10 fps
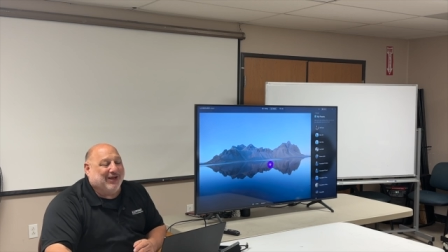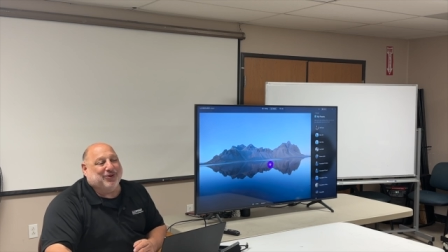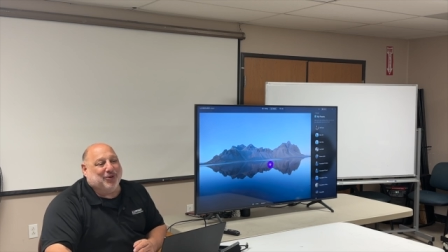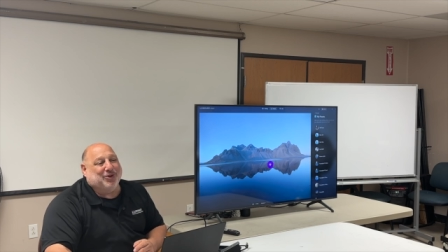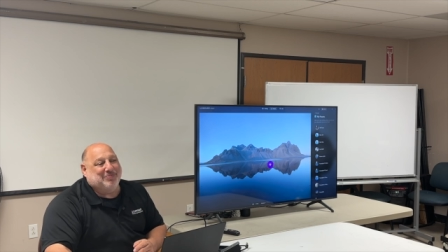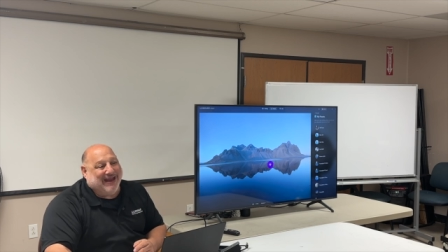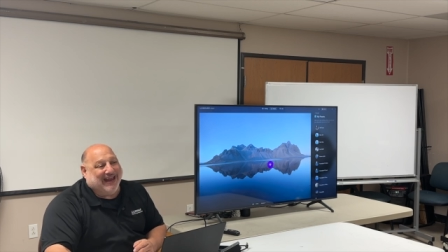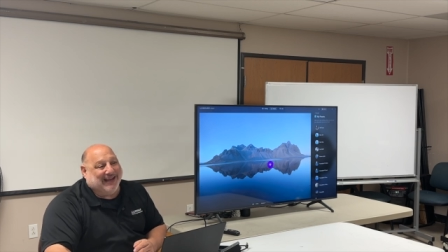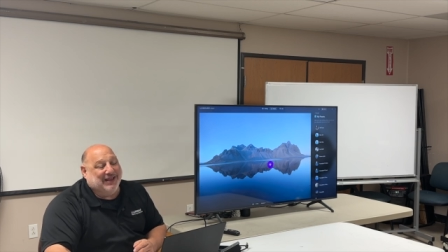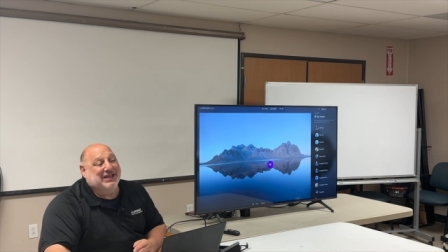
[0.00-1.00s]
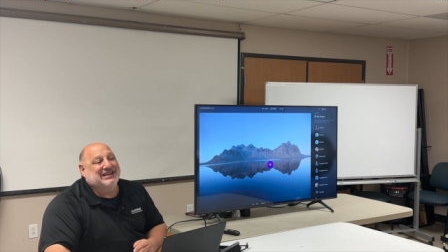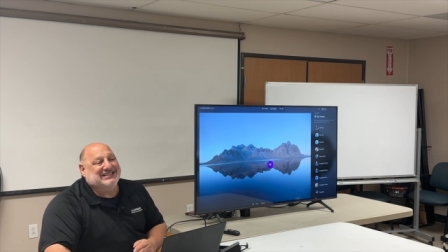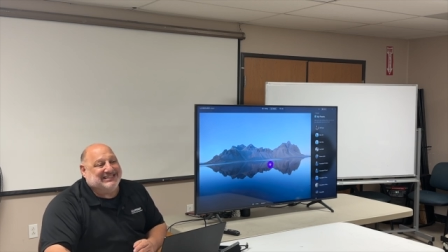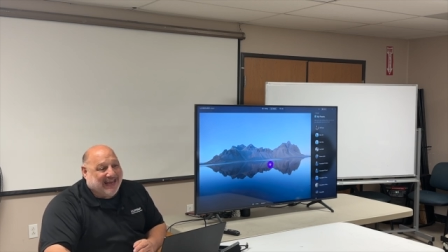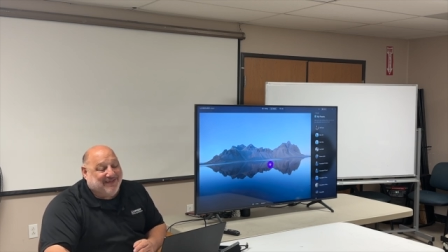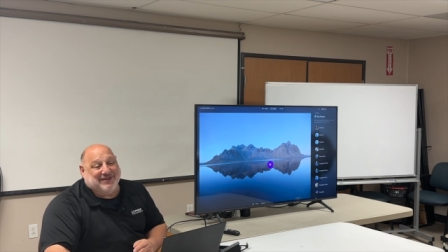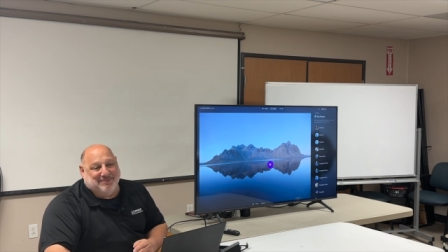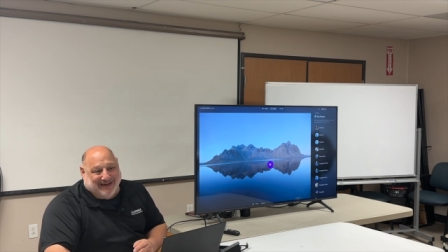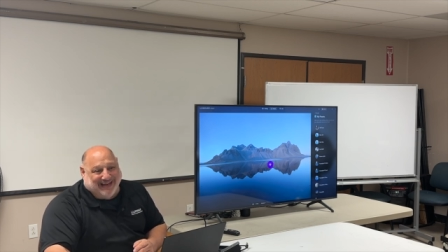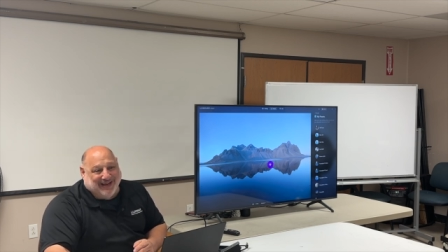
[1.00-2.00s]
year old man saving
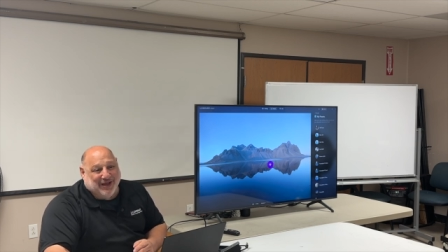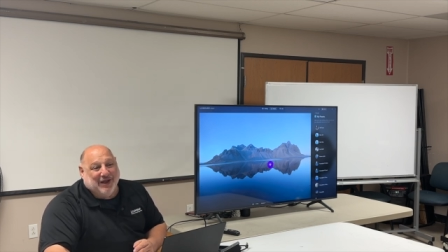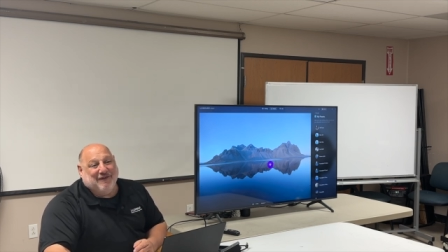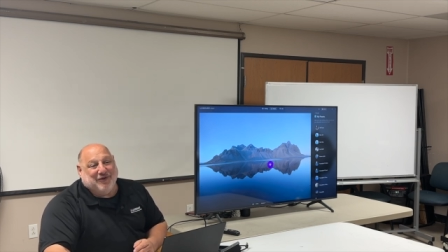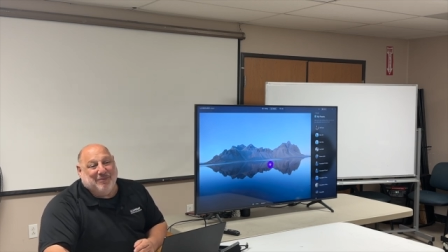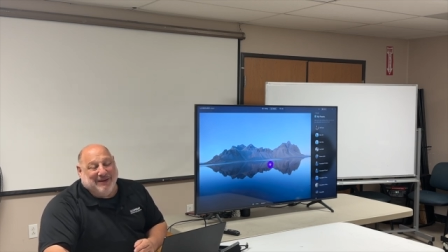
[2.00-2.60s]
me from